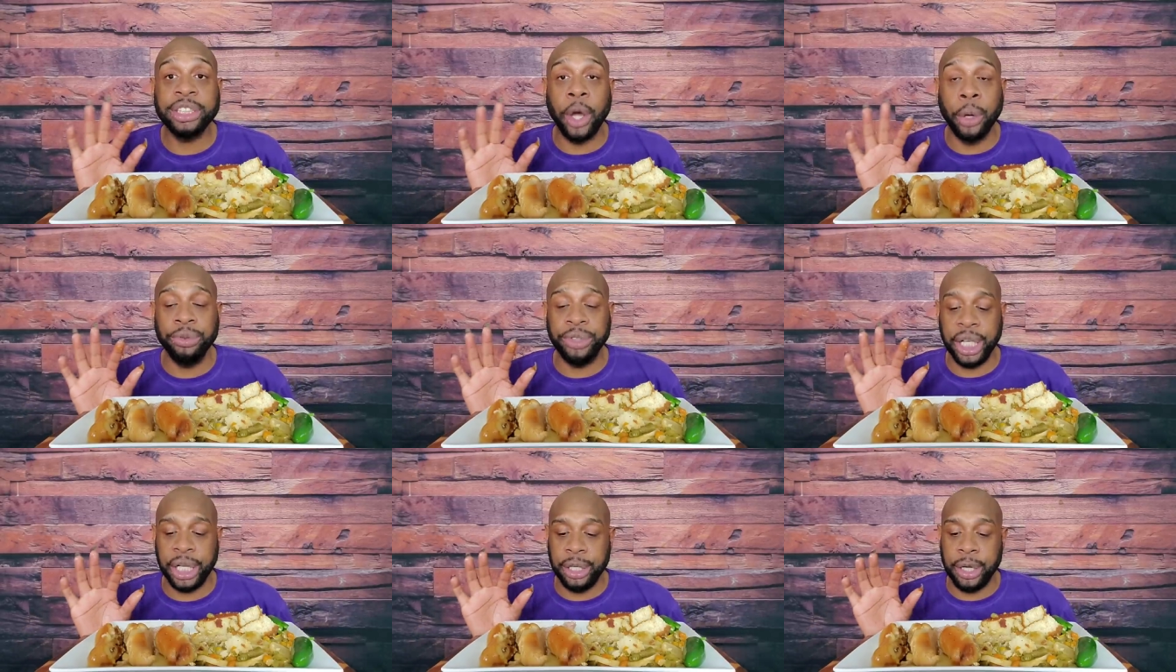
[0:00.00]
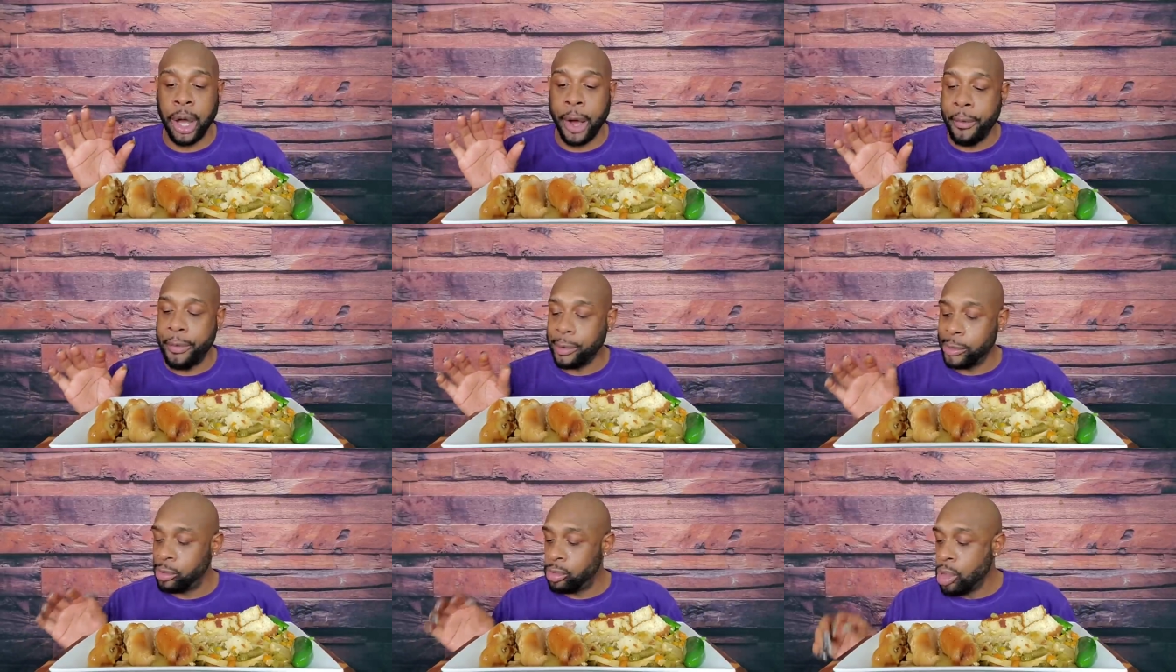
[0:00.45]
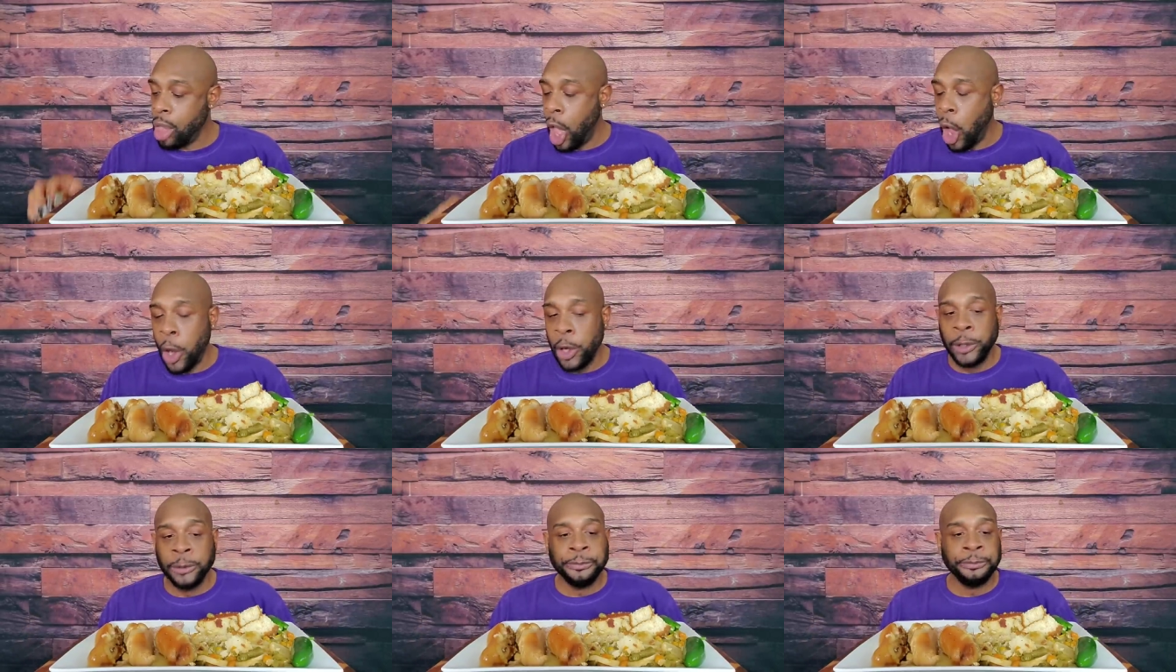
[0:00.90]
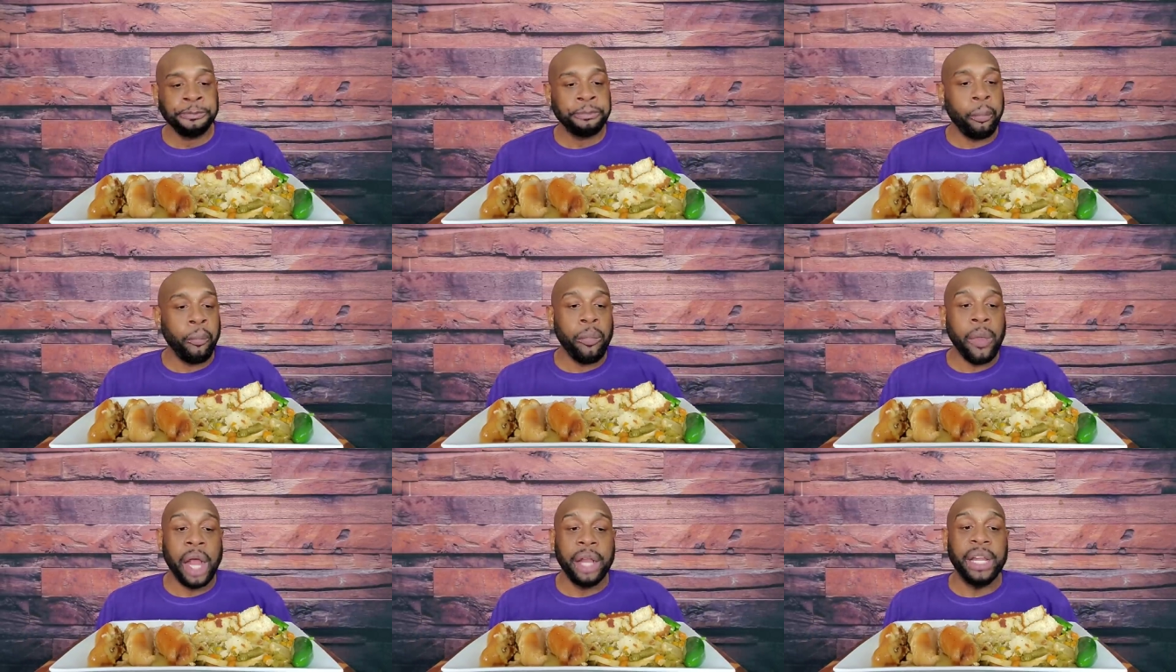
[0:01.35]
so tender.
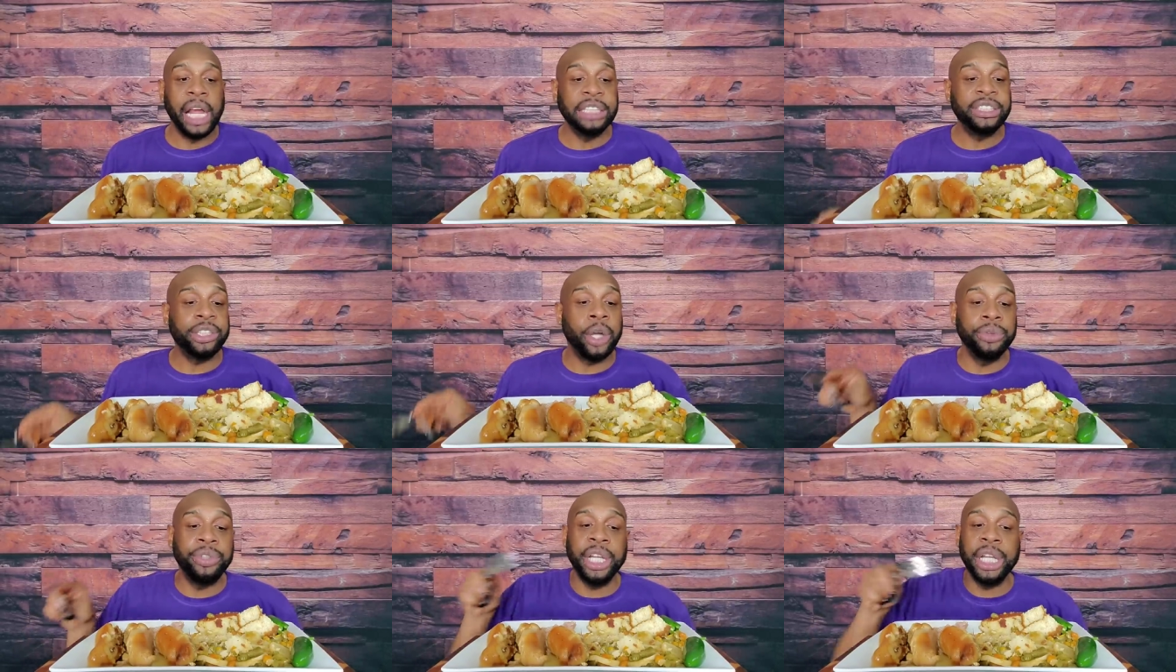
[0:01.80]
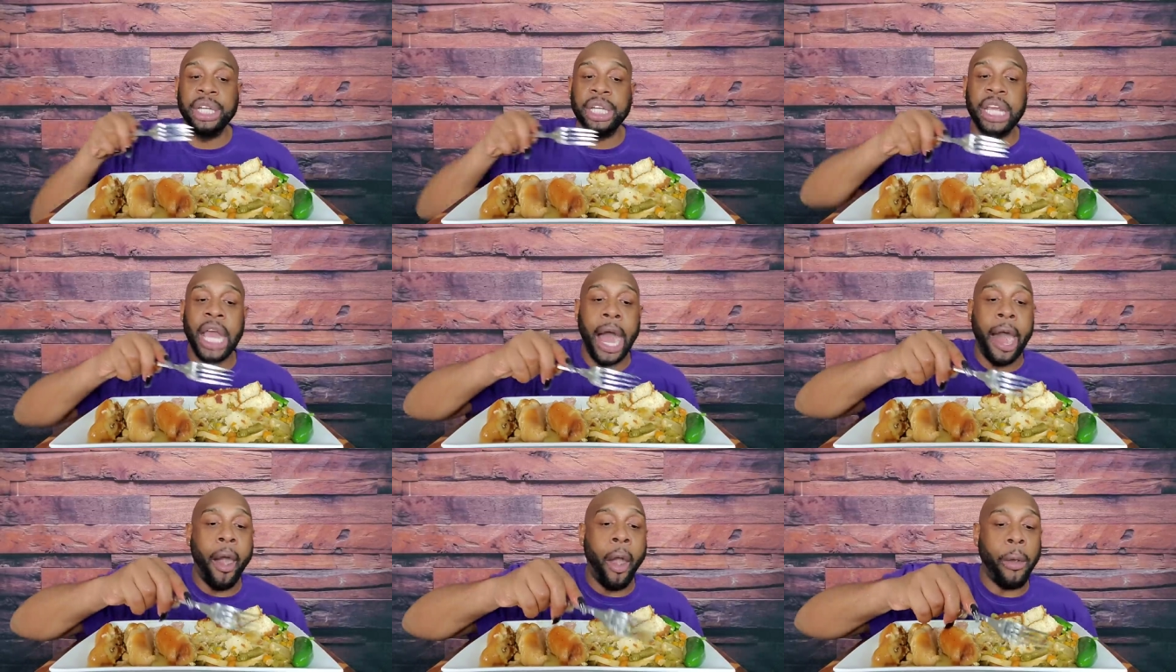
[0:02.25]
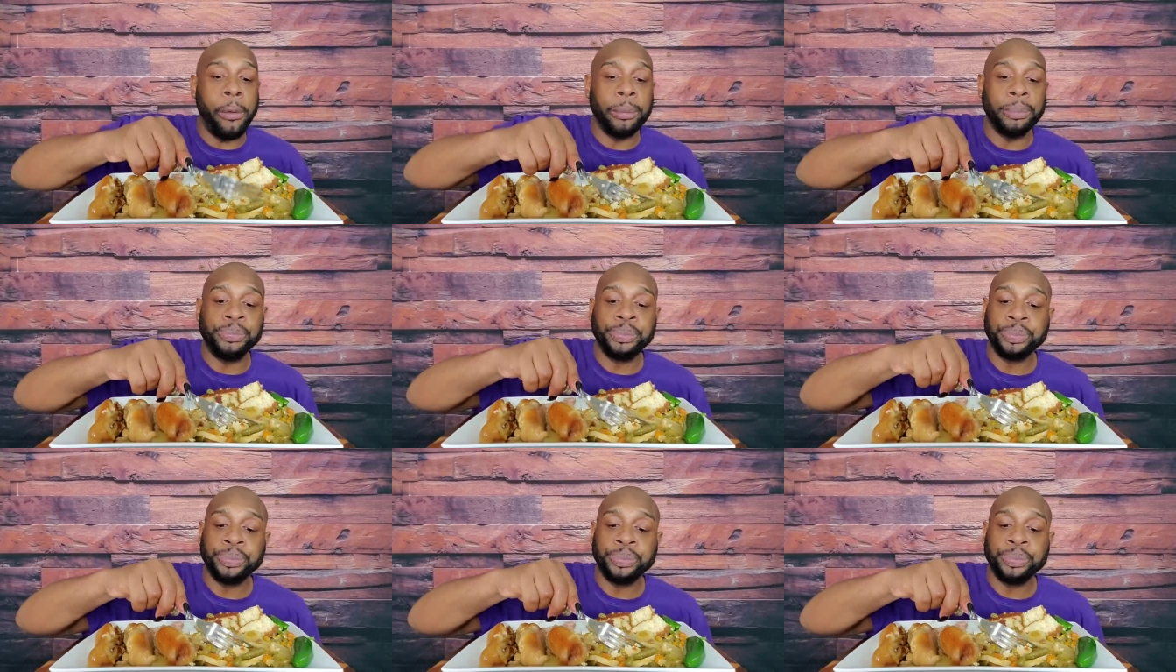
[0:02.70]
They're so tender, y'all.